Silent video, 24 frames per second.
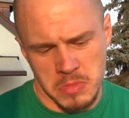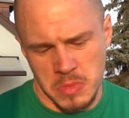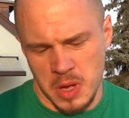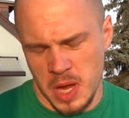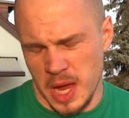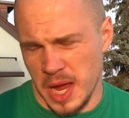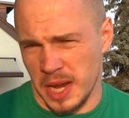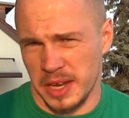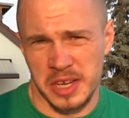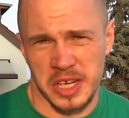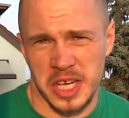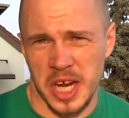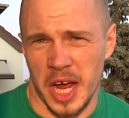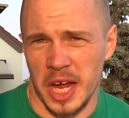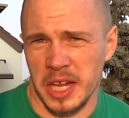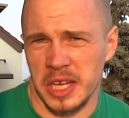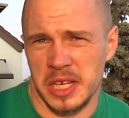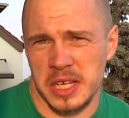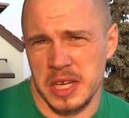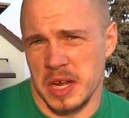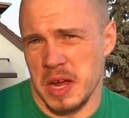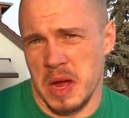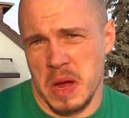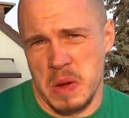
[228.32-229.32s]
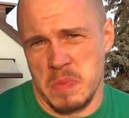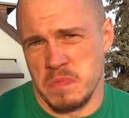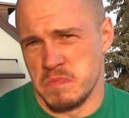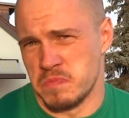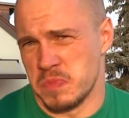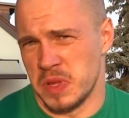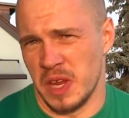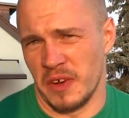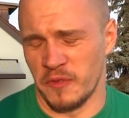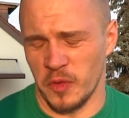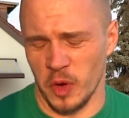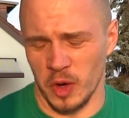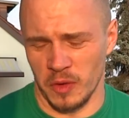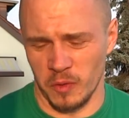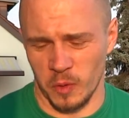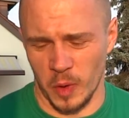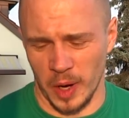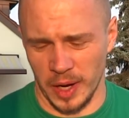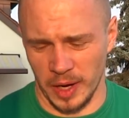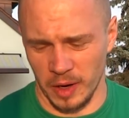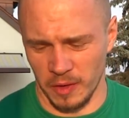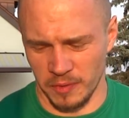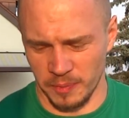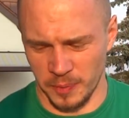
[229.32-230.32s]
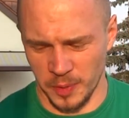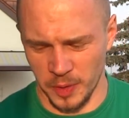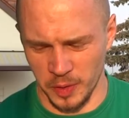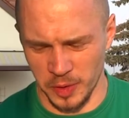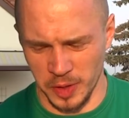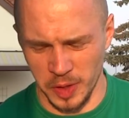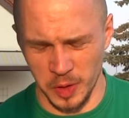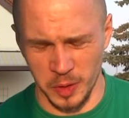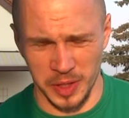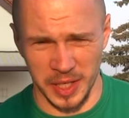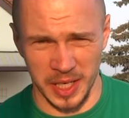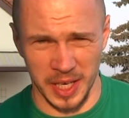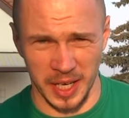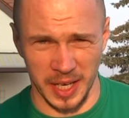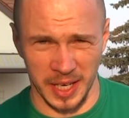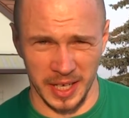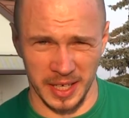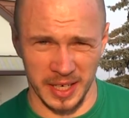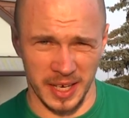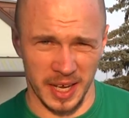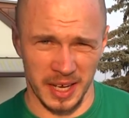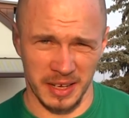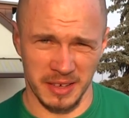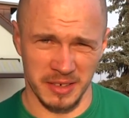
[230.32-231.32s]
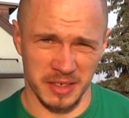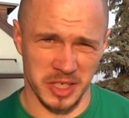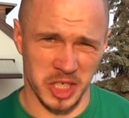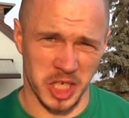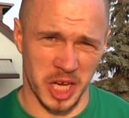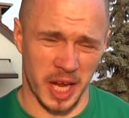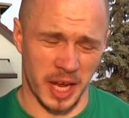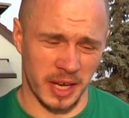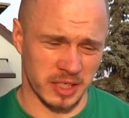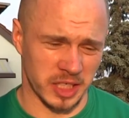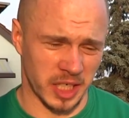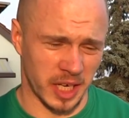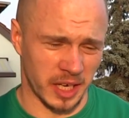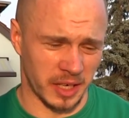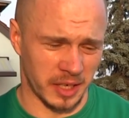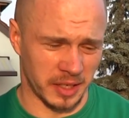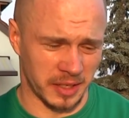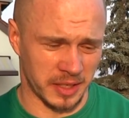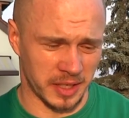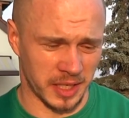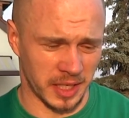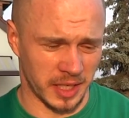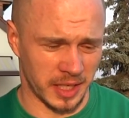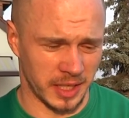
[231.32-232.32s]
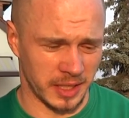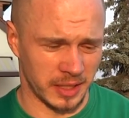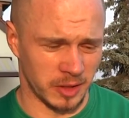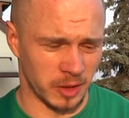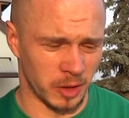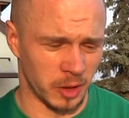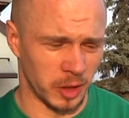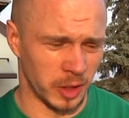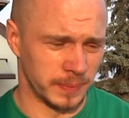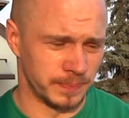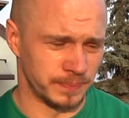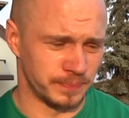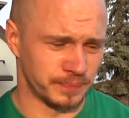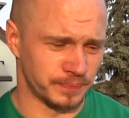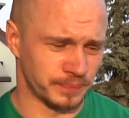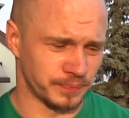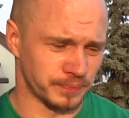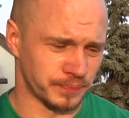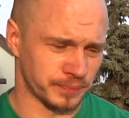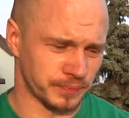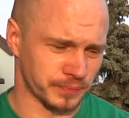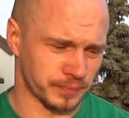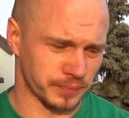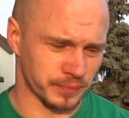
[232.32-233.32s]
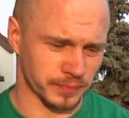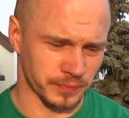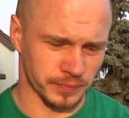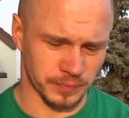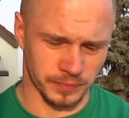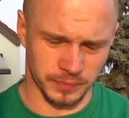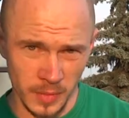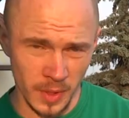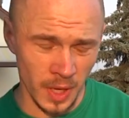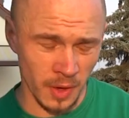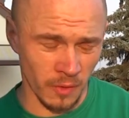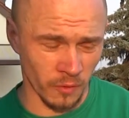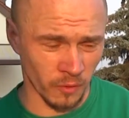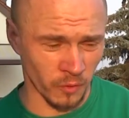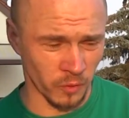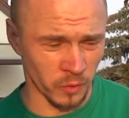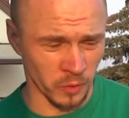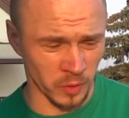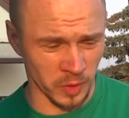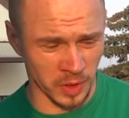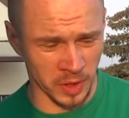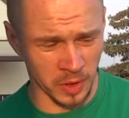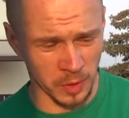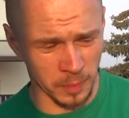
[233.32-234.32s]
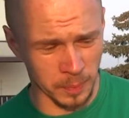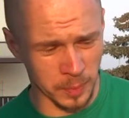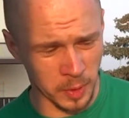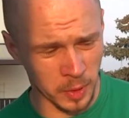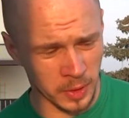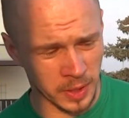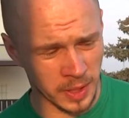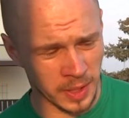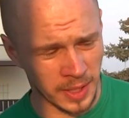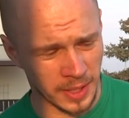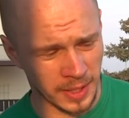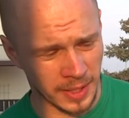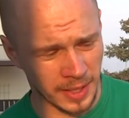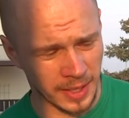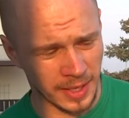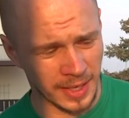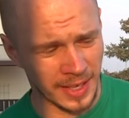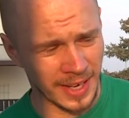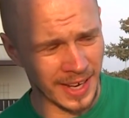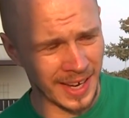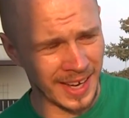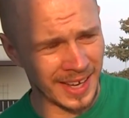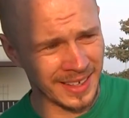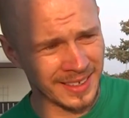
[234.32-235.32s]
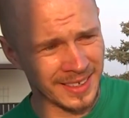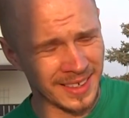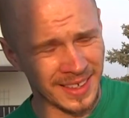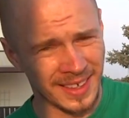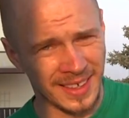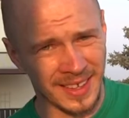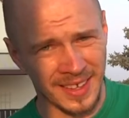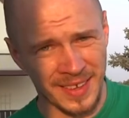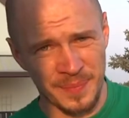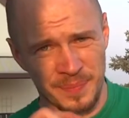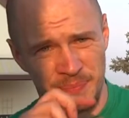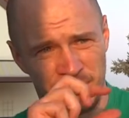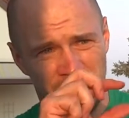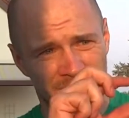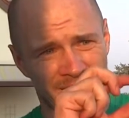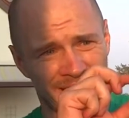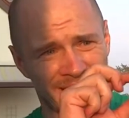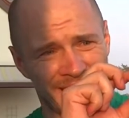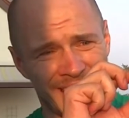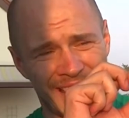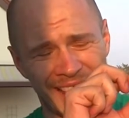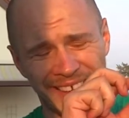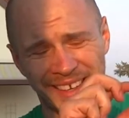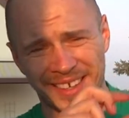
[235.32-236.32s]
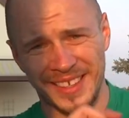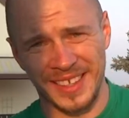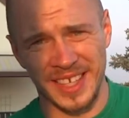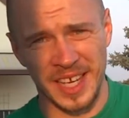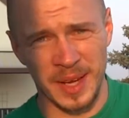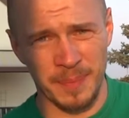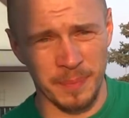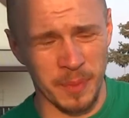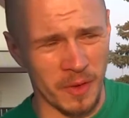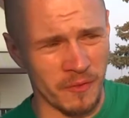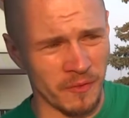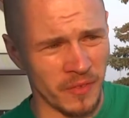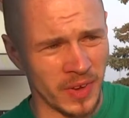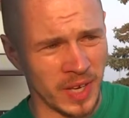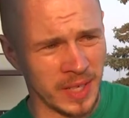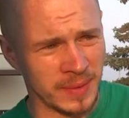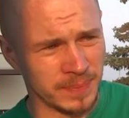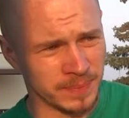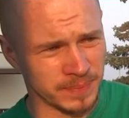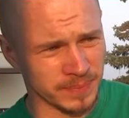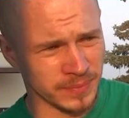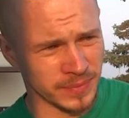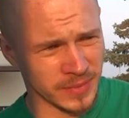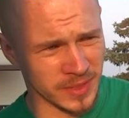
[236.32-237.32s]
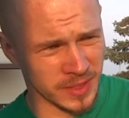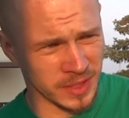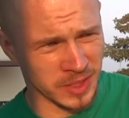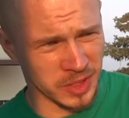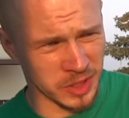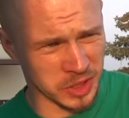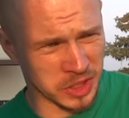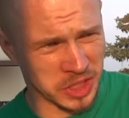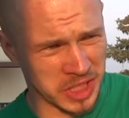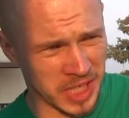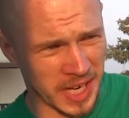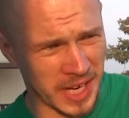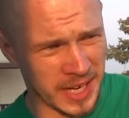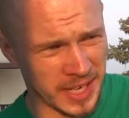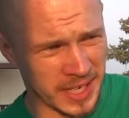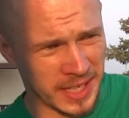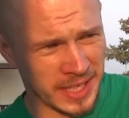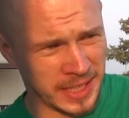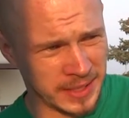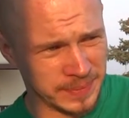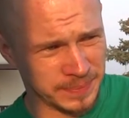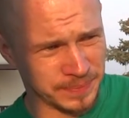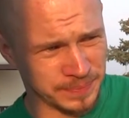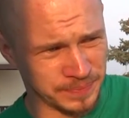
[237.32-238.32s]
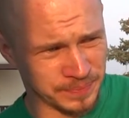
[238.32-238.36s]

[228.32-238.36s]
It's just a different way of producing, it doesn't change anything at all. And when you put it in the glass, the last tip of it, you shake it,